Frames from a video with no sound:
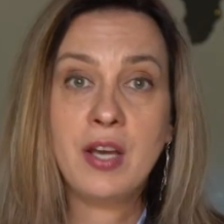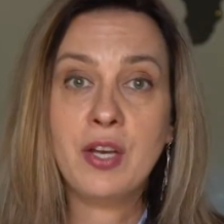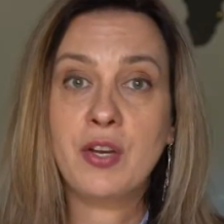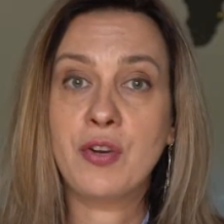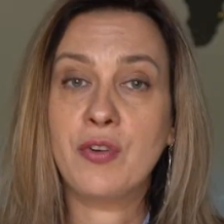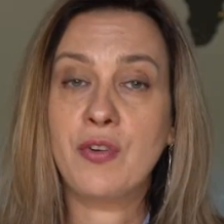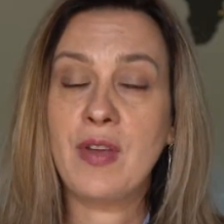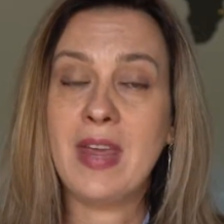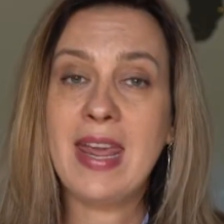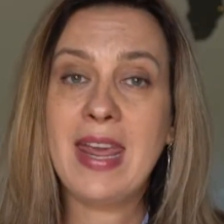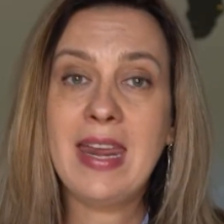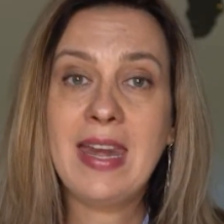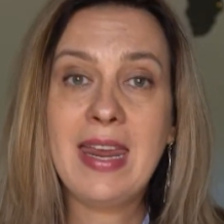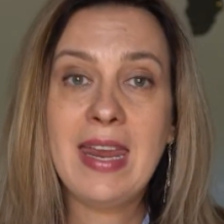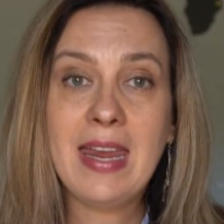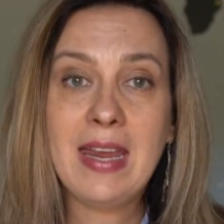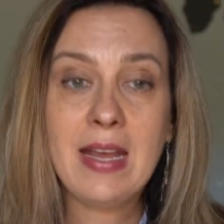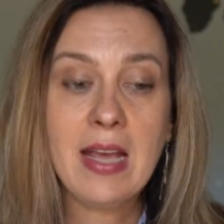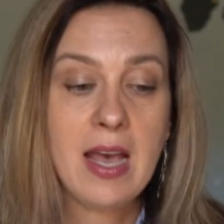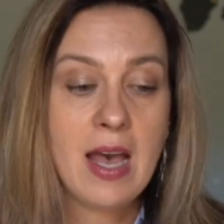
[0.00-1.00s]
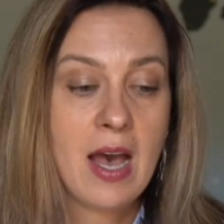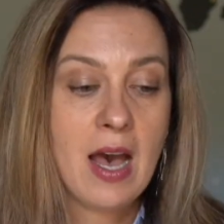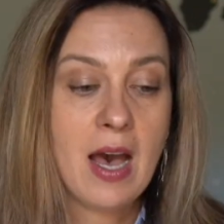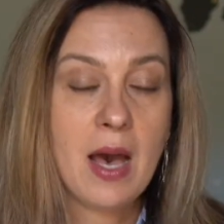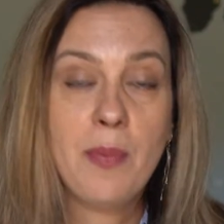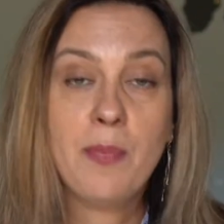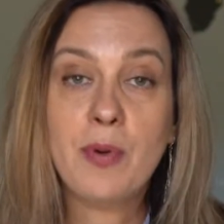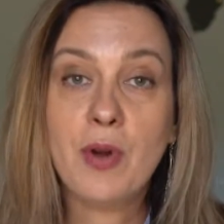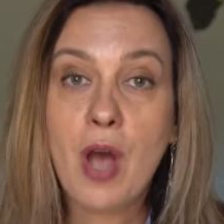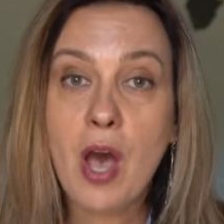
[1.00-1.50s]
creating
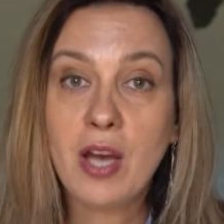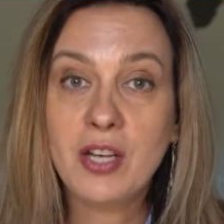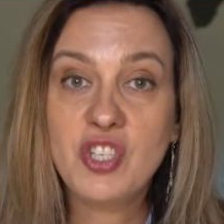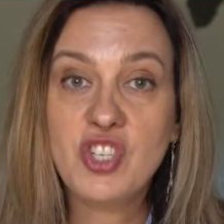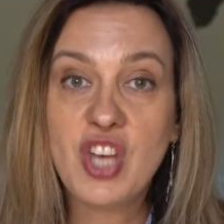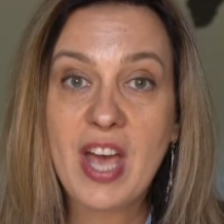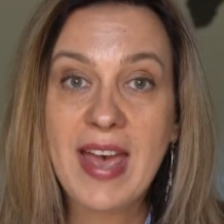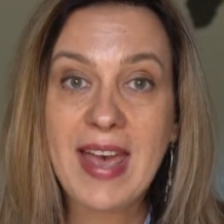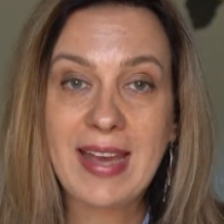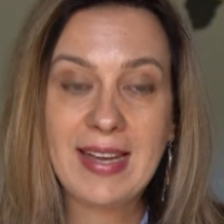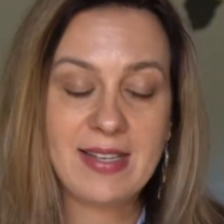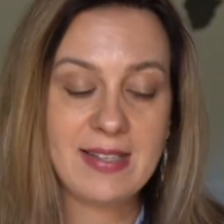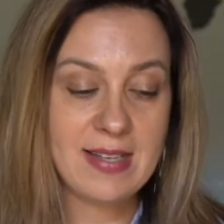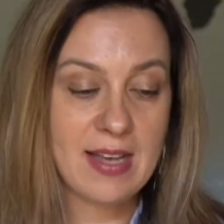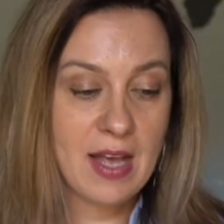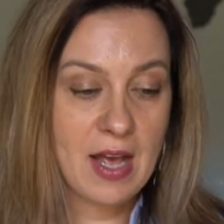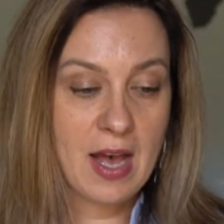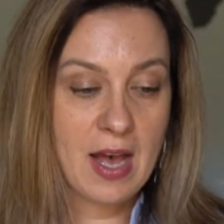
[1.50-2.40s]
a project,